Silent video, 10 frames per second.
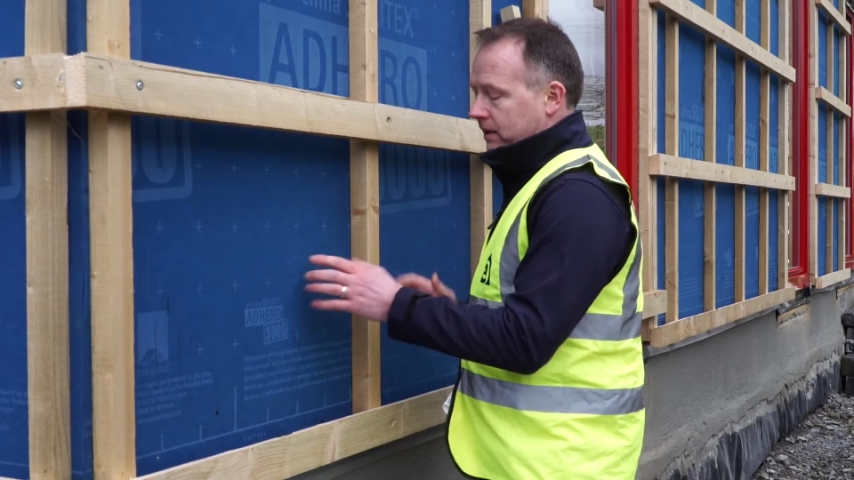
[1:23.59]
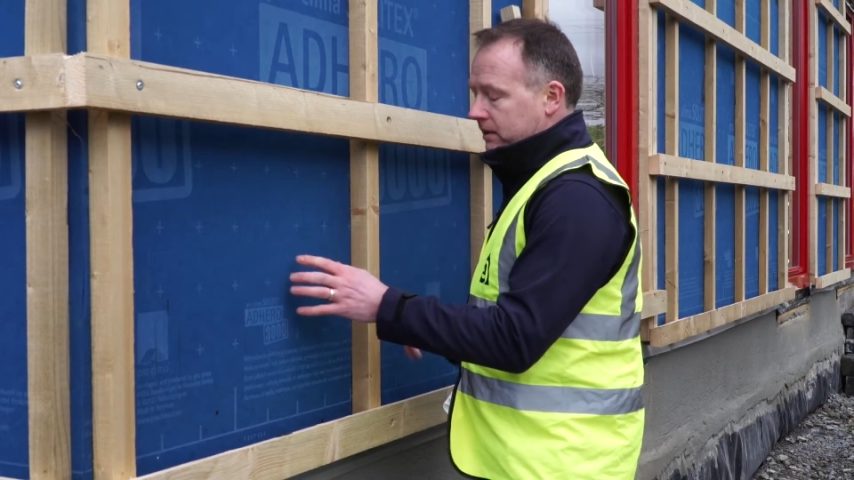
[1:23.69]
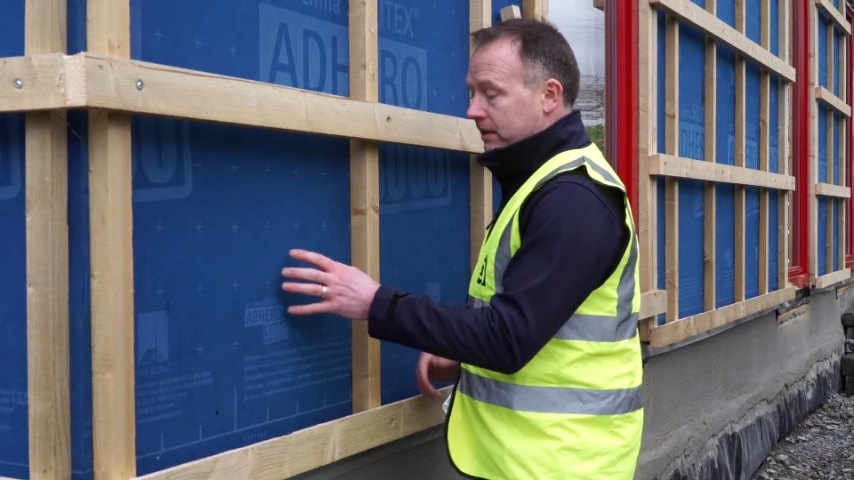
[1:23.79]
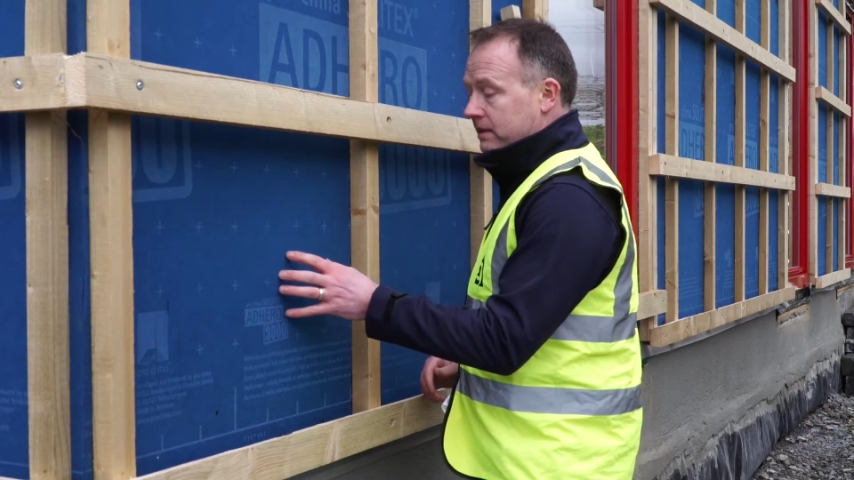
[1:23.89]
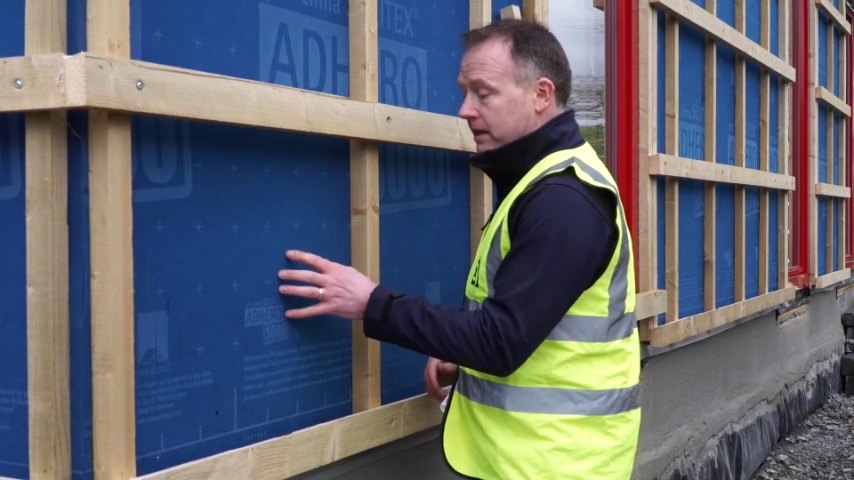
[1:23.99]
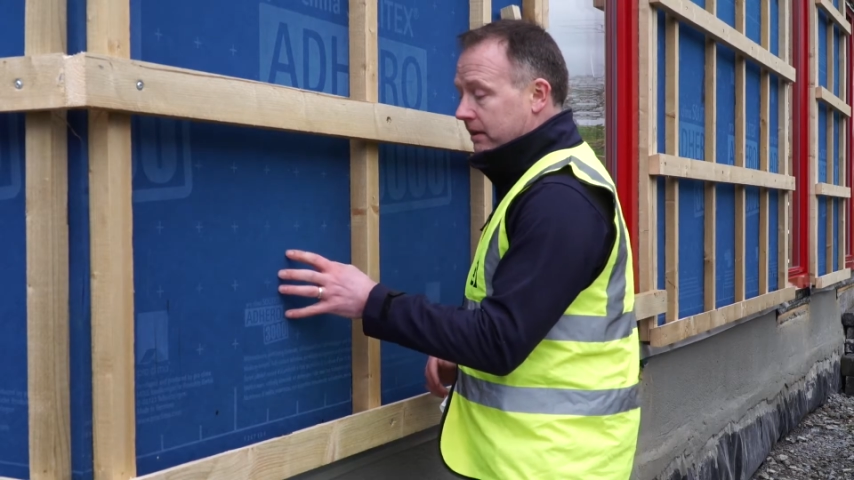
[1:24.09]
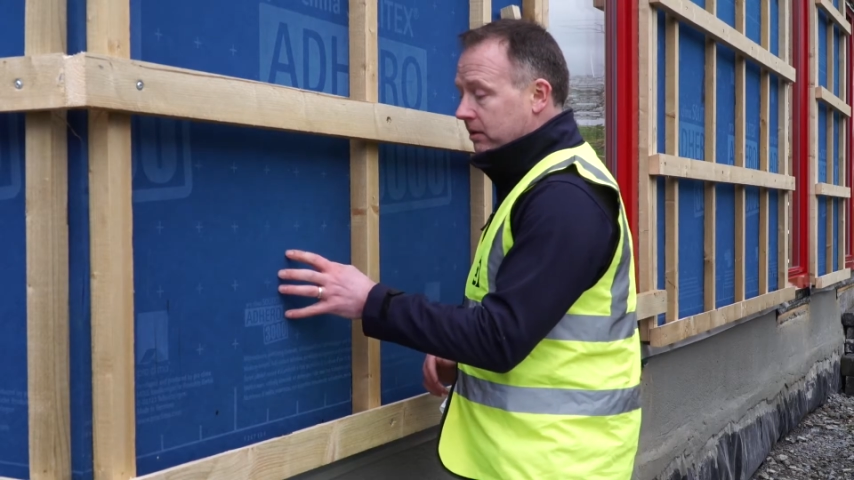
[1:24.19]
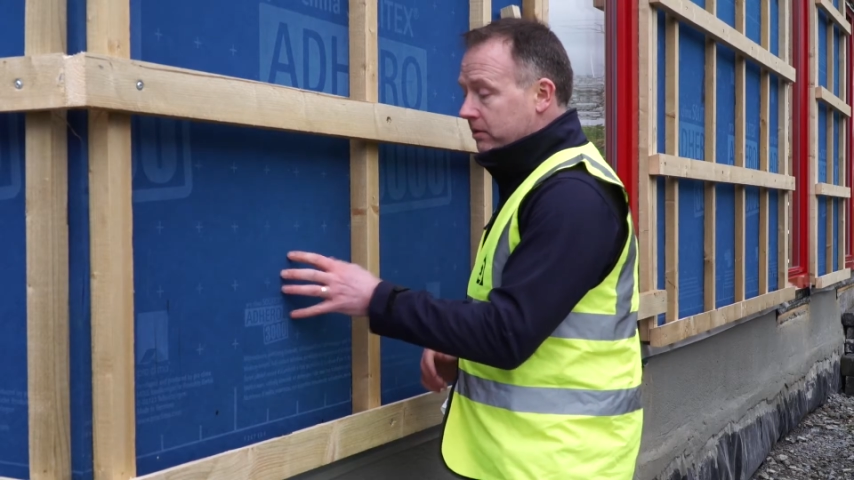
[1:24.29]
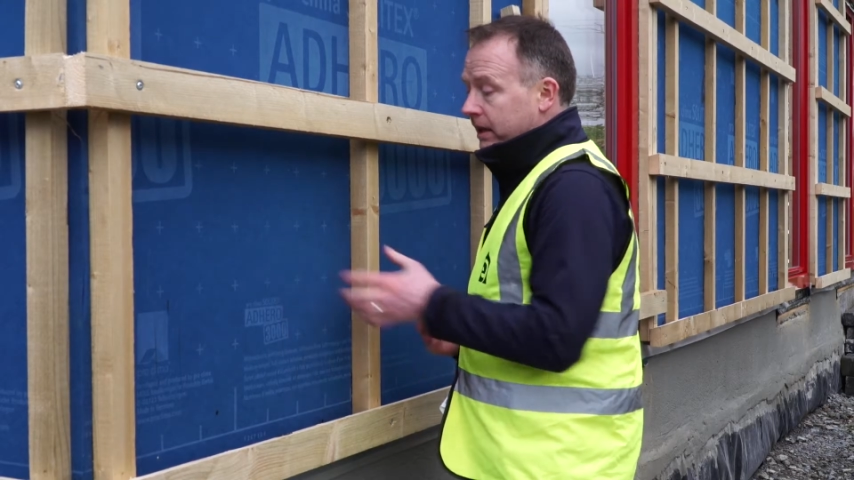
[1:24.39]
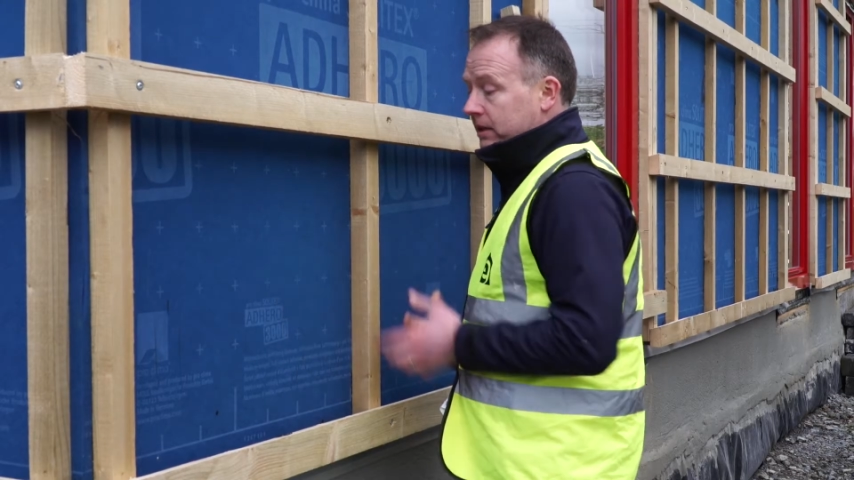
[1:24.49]
The
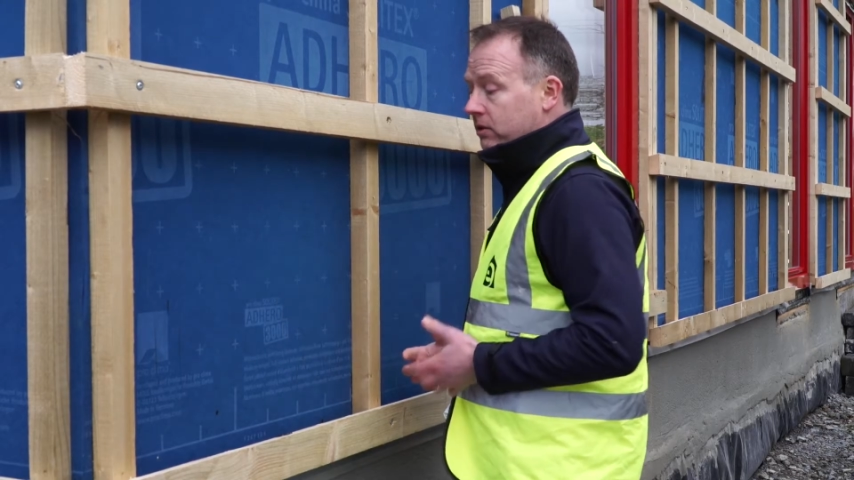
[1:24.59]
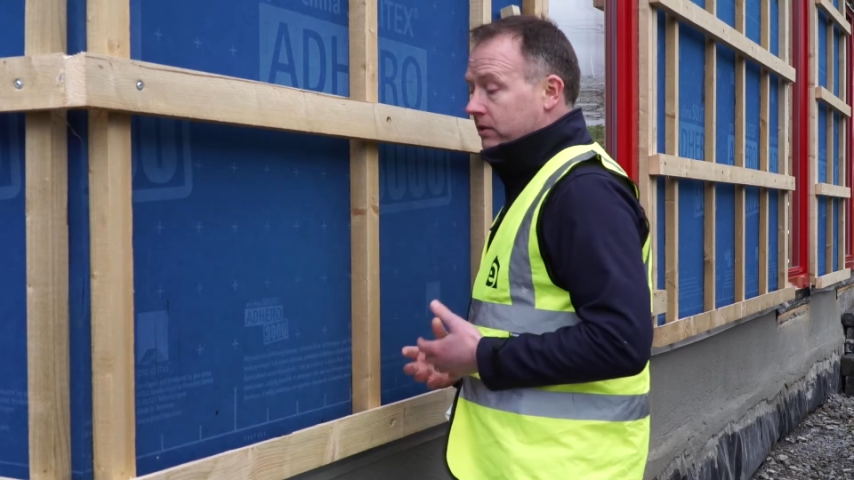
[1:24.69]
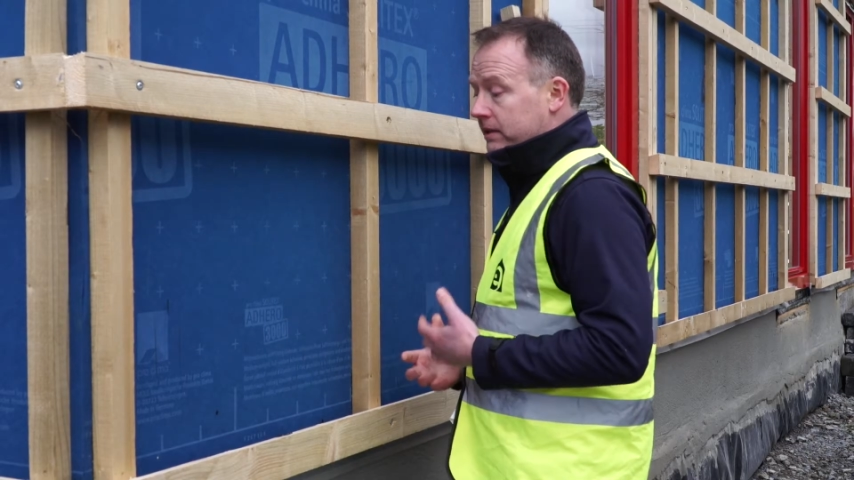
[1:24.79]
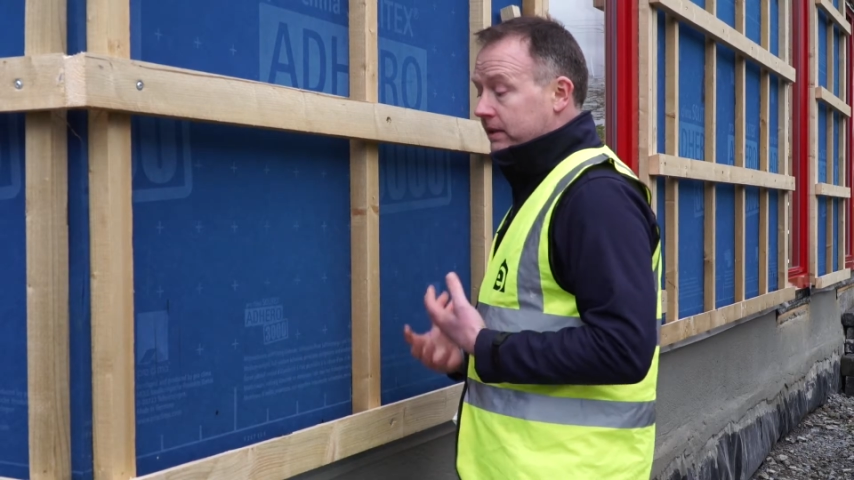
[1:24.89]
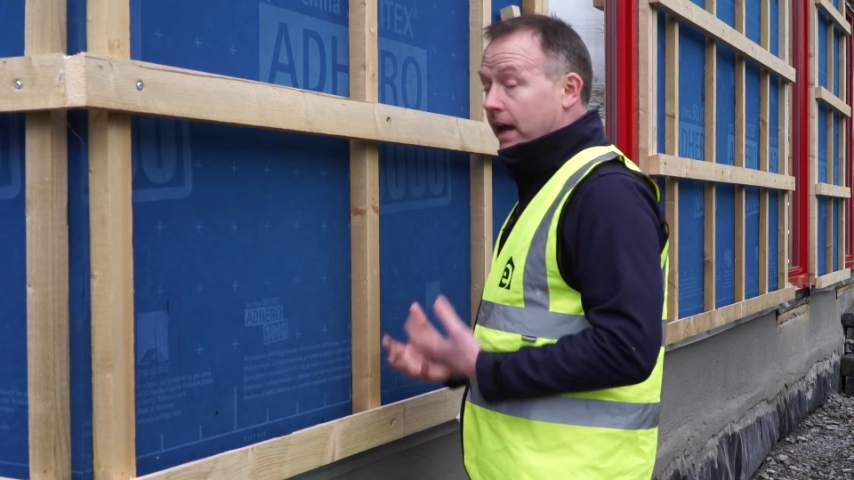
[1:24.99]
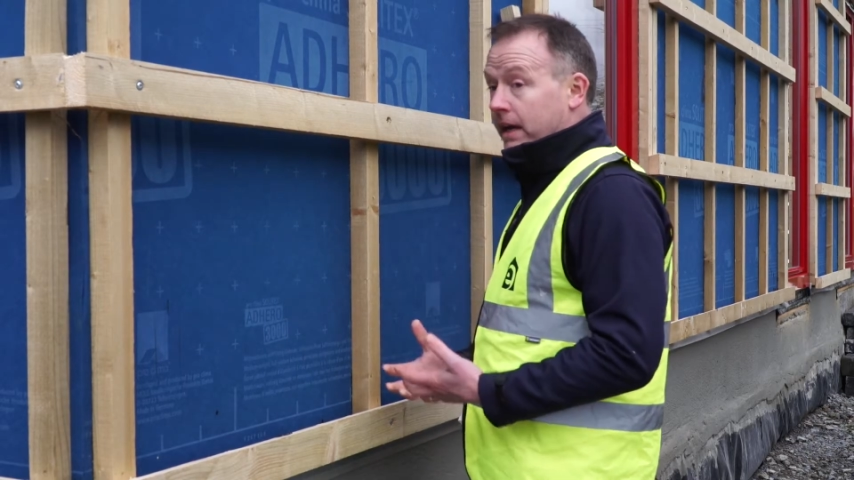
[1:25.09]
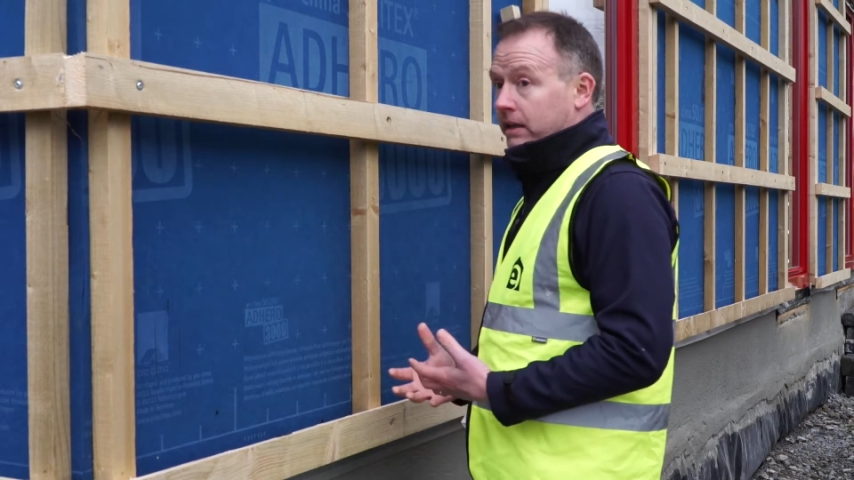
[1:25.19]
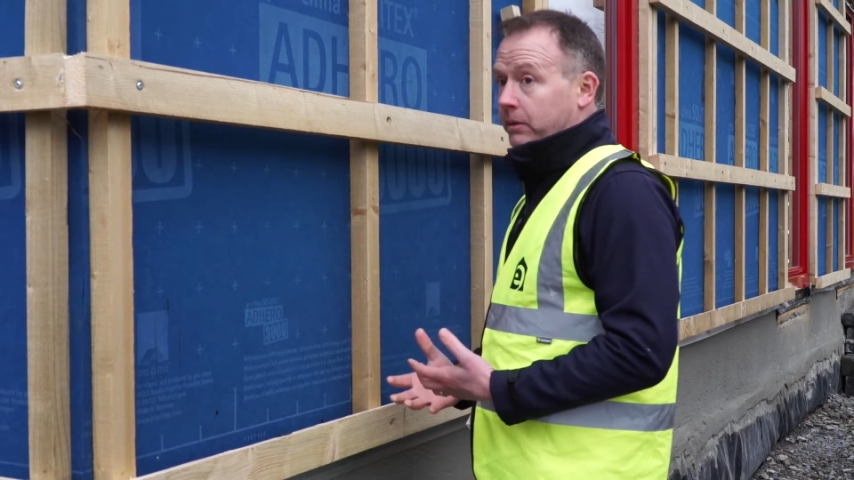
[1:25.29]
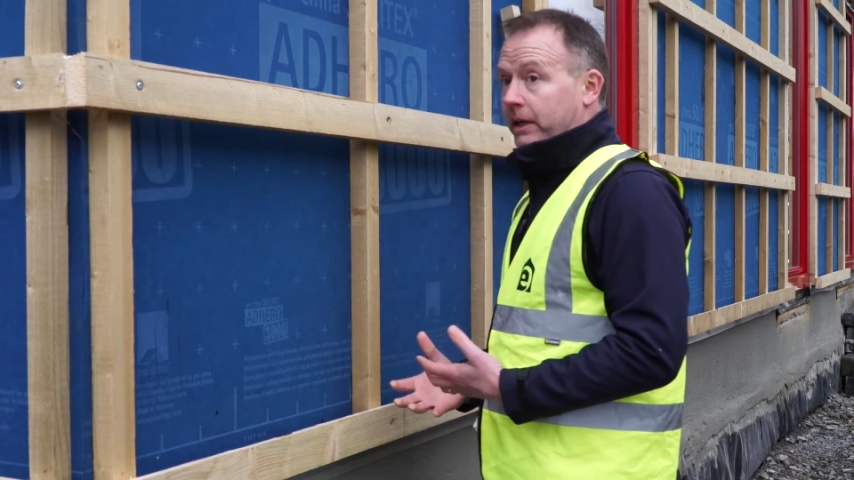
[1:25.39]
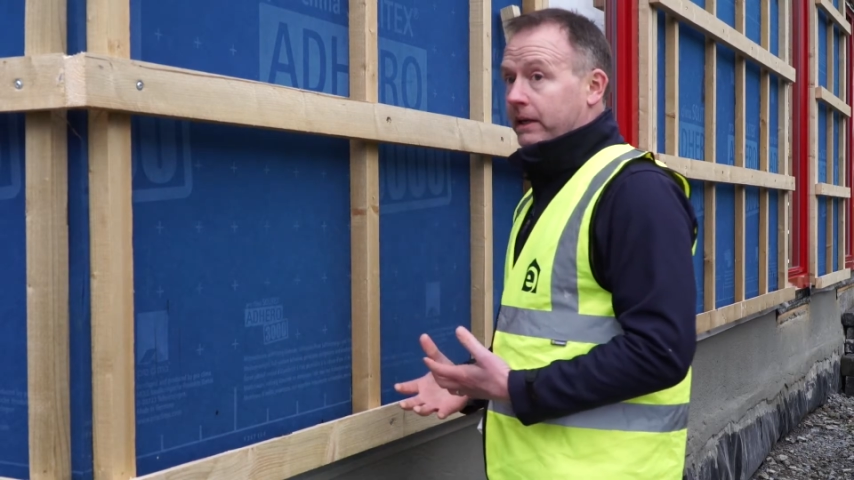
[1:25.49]
Adhero can do this
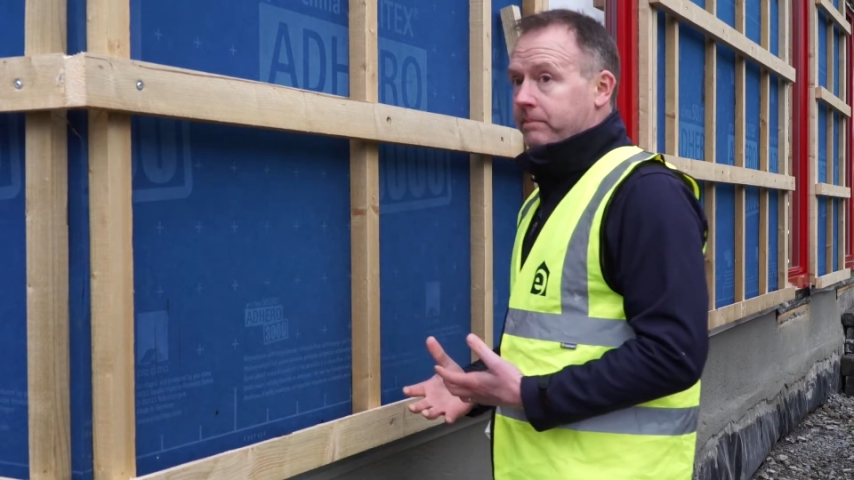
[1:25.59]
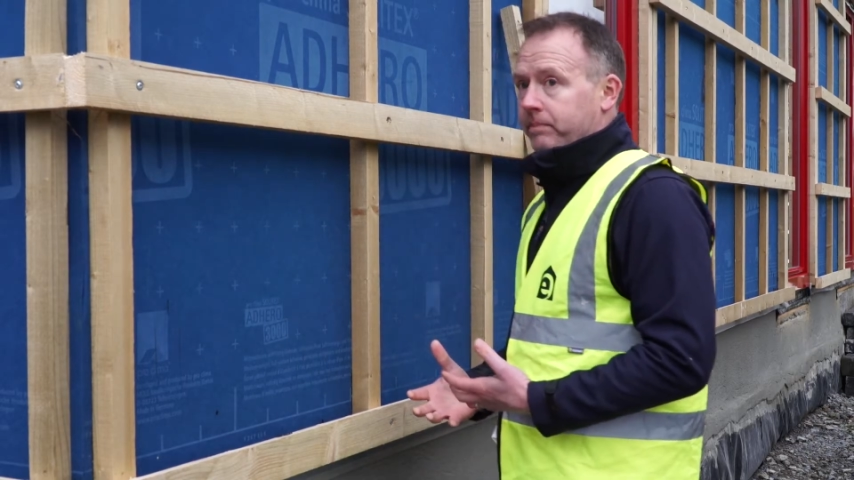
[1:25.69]
anyway.